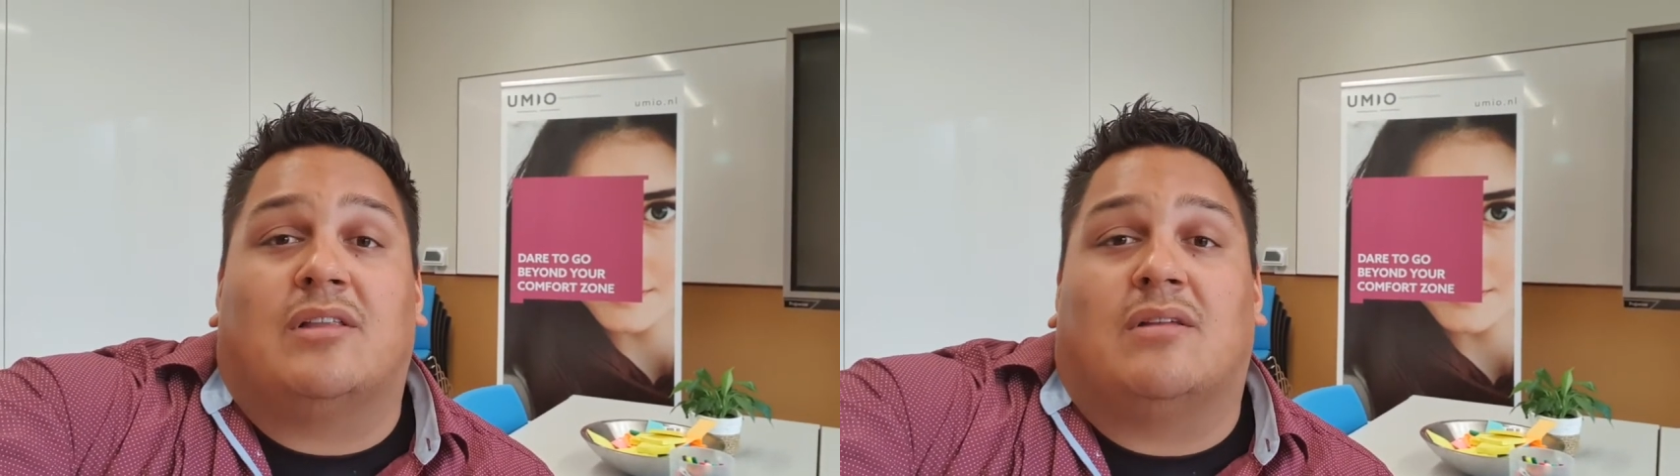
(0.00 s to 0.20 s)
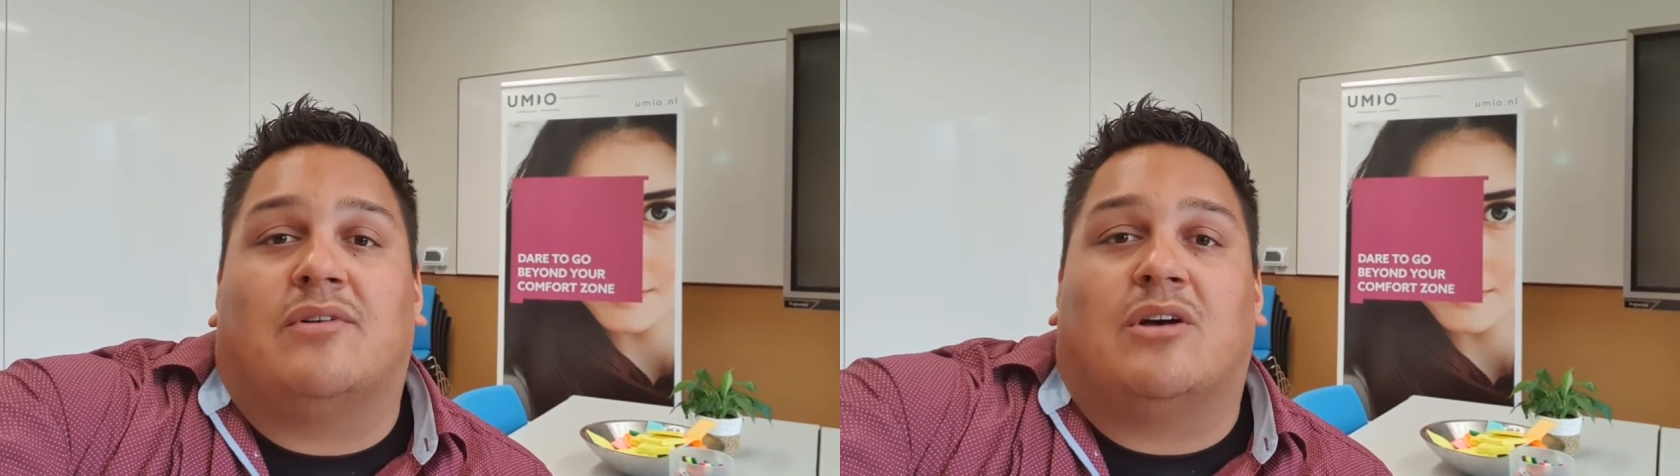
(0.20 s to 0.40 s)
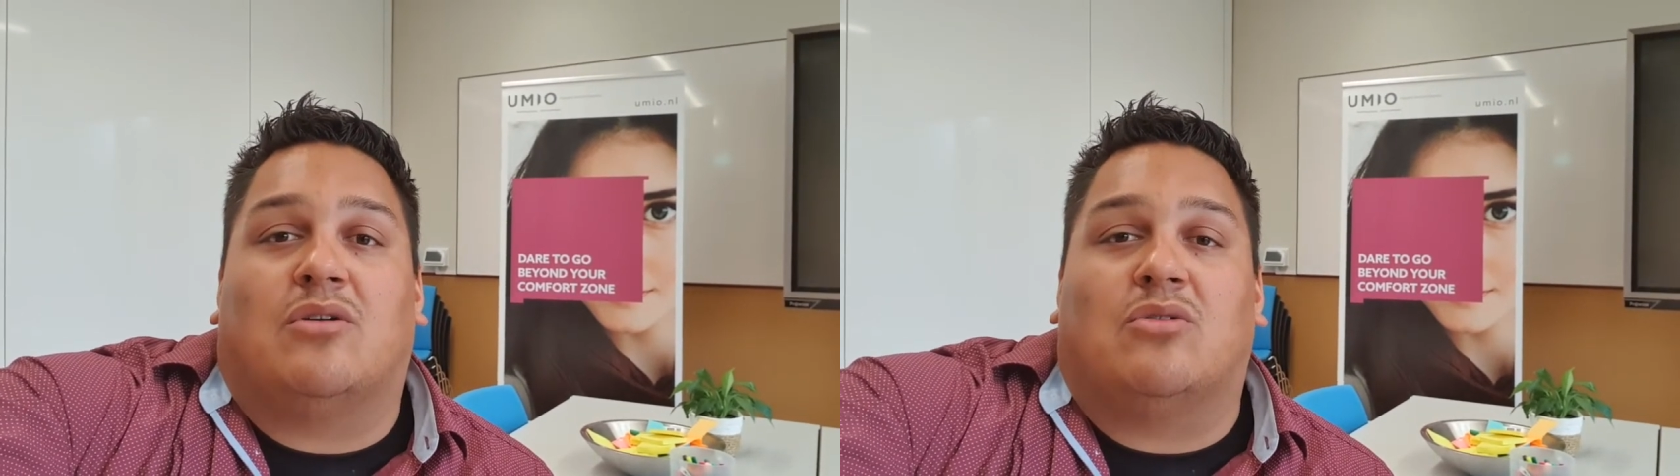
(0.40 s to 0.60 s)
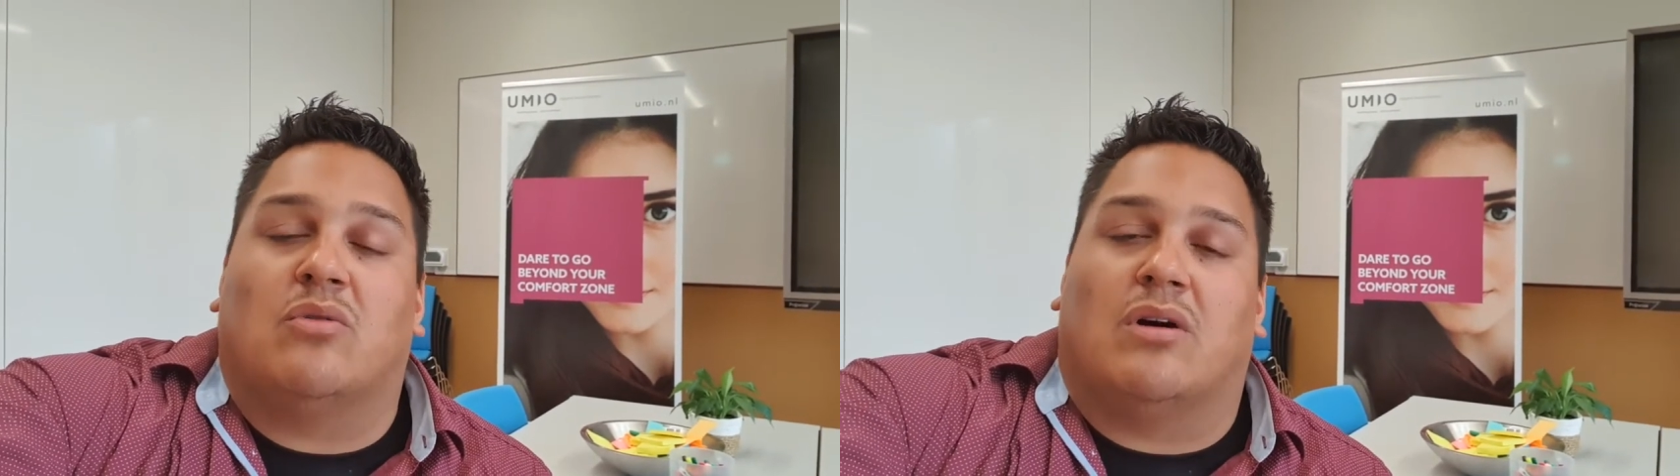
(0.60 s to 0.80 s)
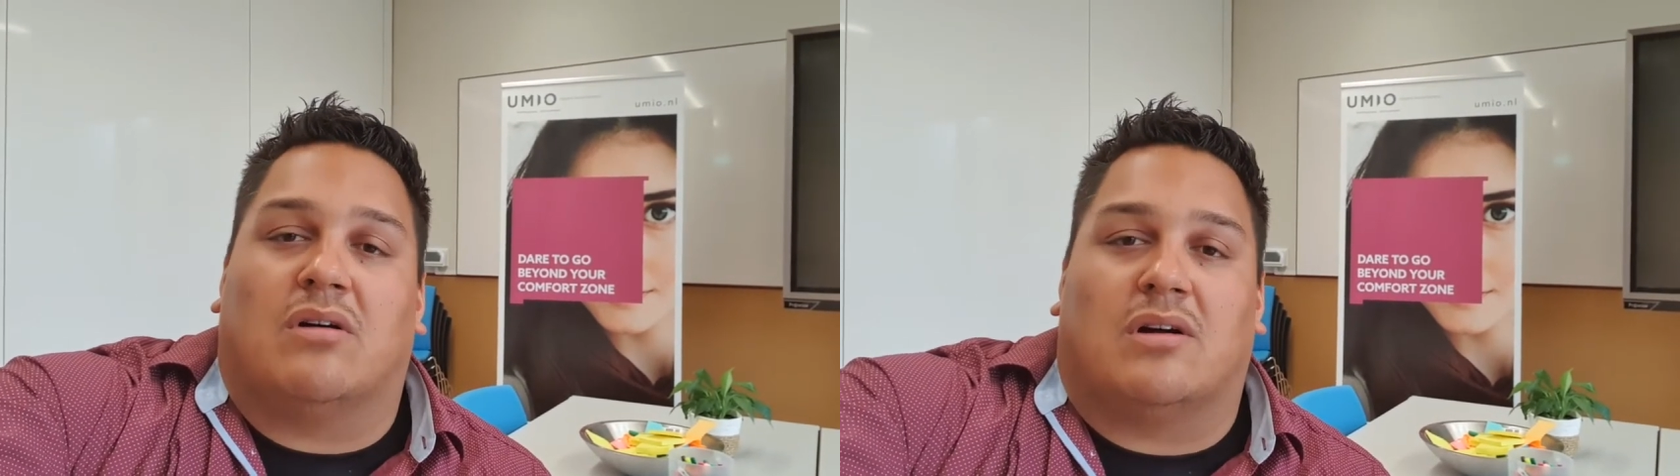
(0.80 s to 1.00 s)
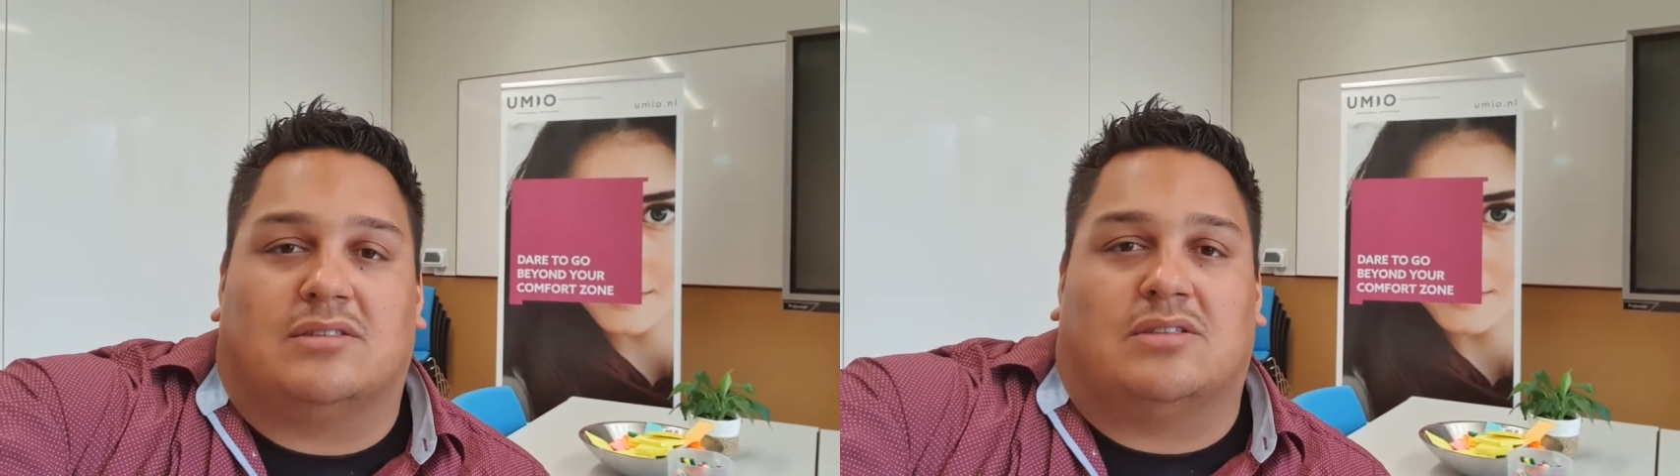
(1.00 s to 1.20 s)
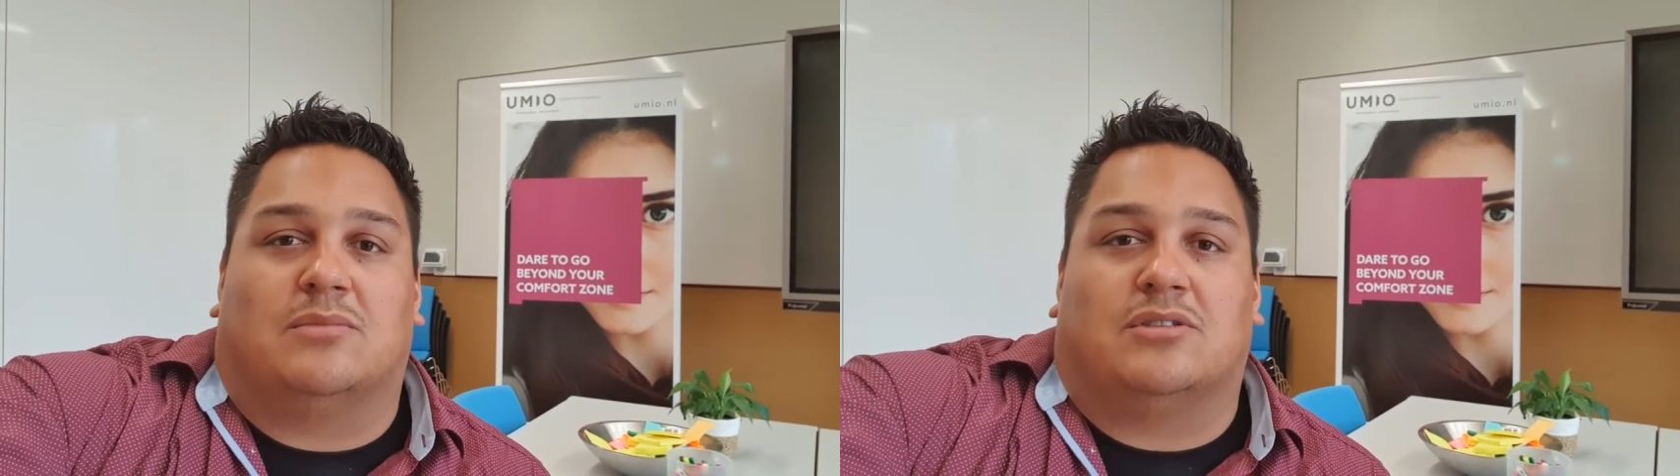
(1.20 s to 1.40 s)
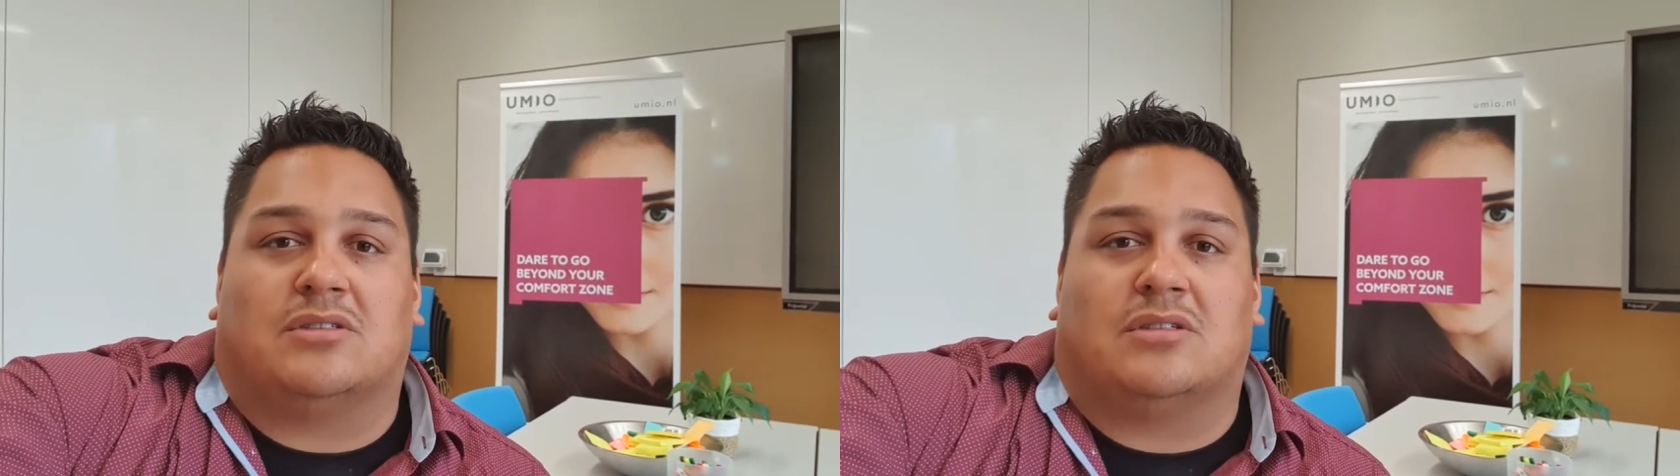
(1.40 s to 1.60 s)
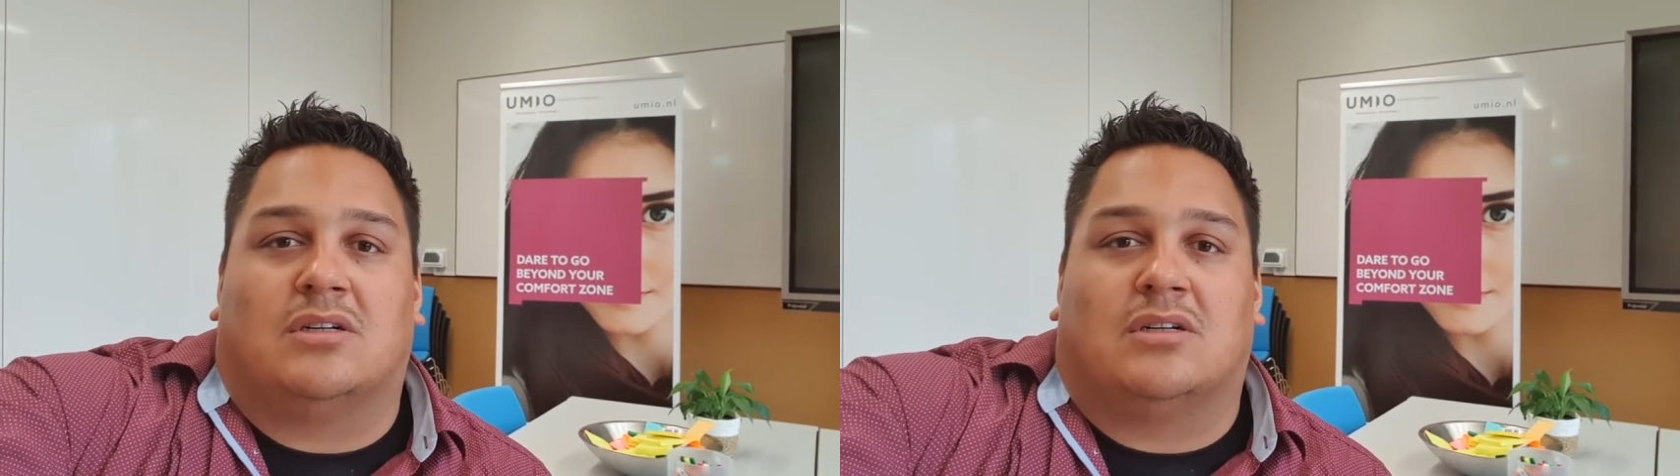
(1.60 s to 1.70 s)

this value to our customers.